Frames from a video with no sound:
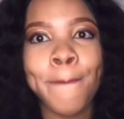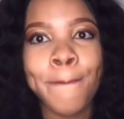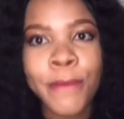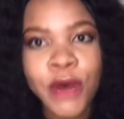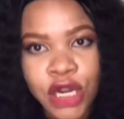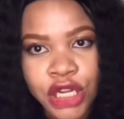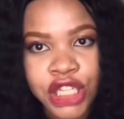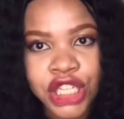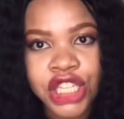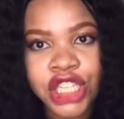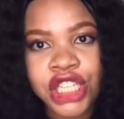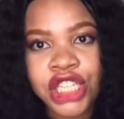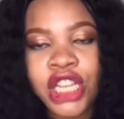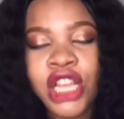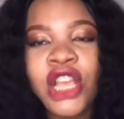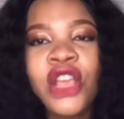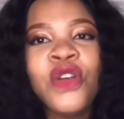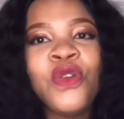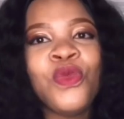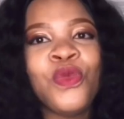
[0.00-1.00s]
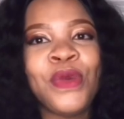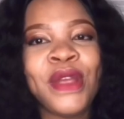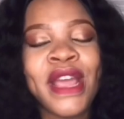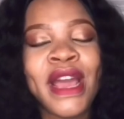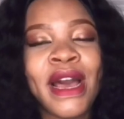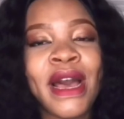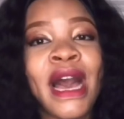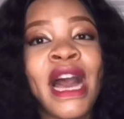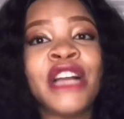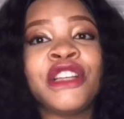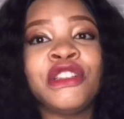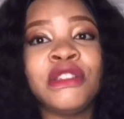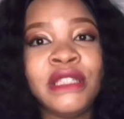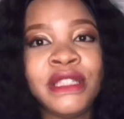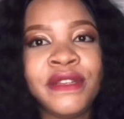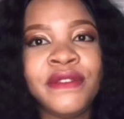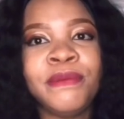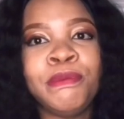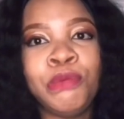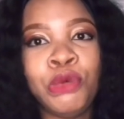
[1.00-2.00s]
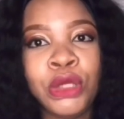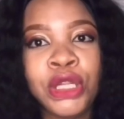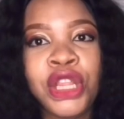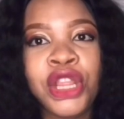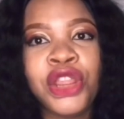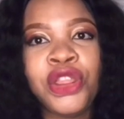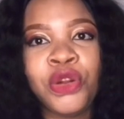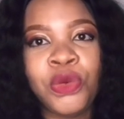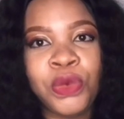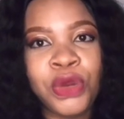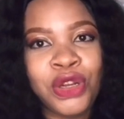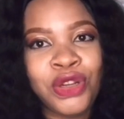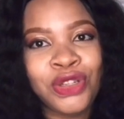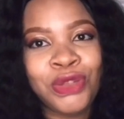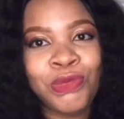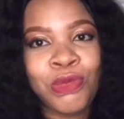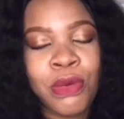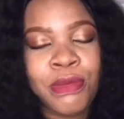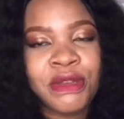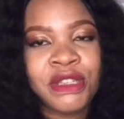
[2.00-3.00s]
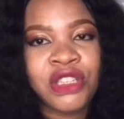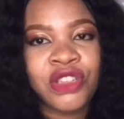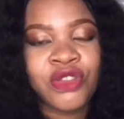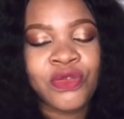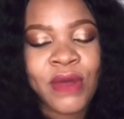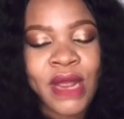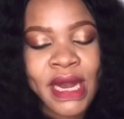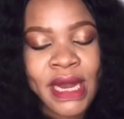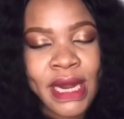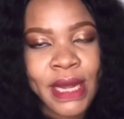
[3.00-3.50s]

much we are actually pulling through with those promises right